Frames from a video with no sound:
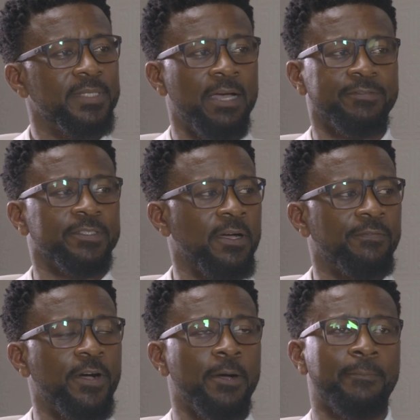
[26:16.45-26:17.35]
I have to
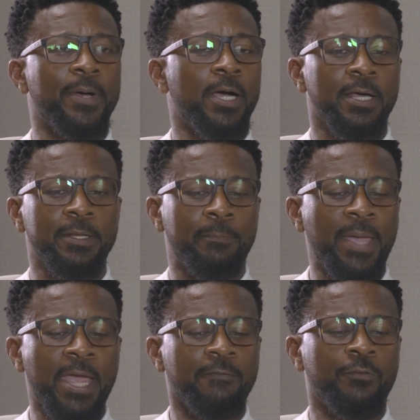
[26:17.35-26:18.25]
cough up the
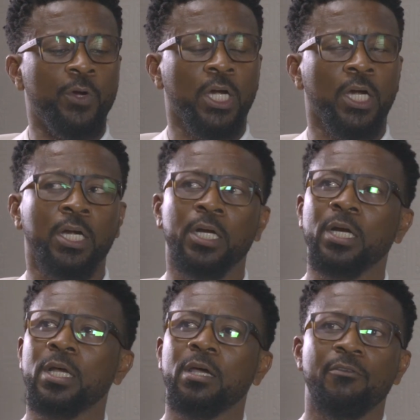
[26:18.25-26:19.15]
pay for
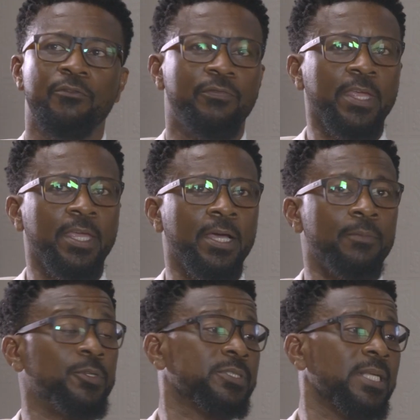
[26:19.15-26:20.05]

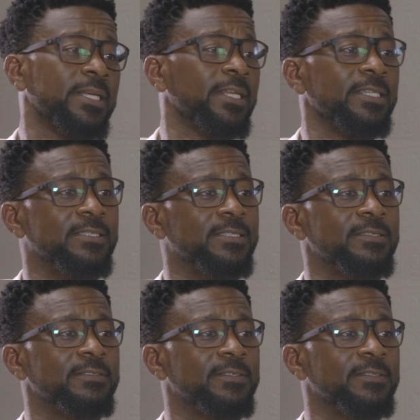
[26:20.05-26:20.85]
the utilities.